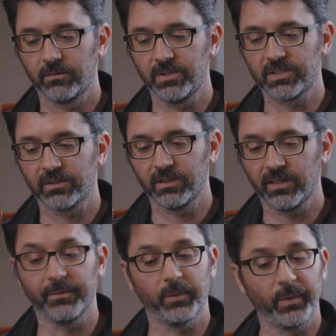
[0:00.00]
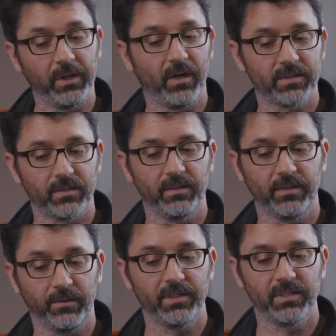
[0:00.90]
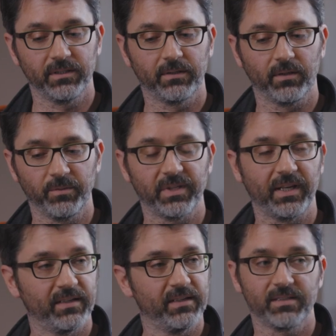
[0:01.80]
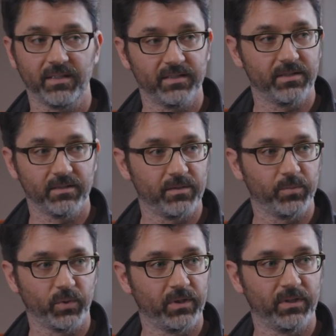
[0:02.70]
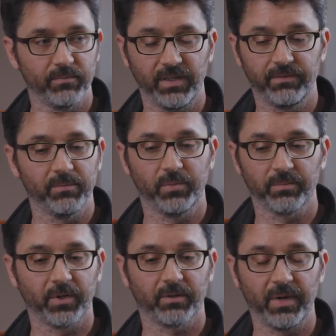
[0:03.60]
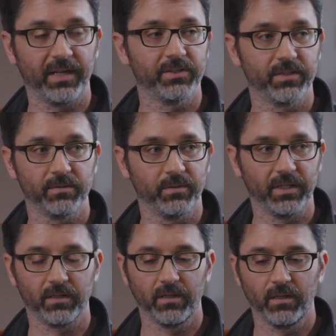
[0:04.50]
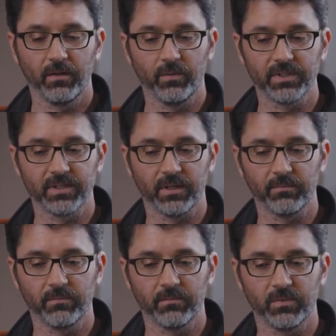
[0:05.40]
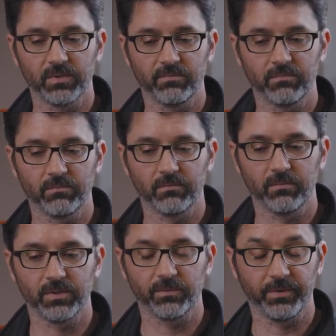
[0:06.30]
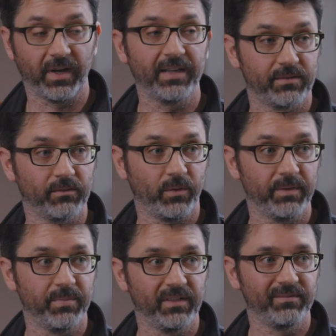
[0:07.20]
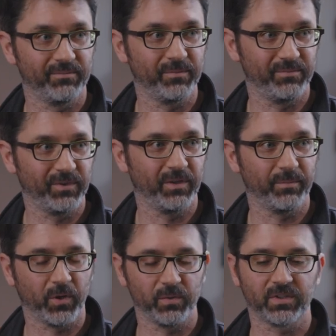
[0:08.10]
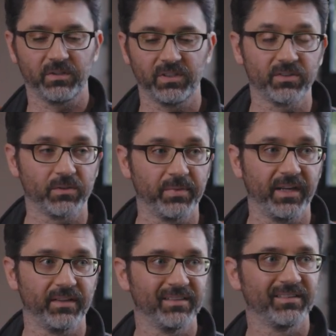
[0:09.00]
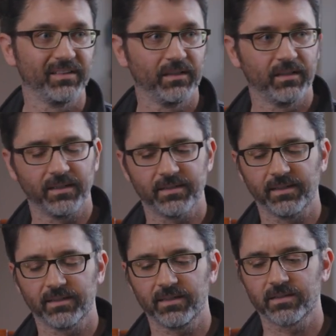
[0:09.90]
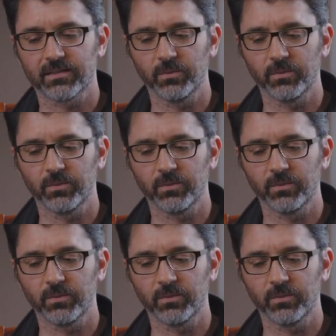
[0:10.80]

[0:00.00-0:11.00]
We certainly, uh, we launched originally Chrome without any extension support, and even the bookmark manager went, was, um, was, was revised quite a bit, you know, post the initial beta, things like this.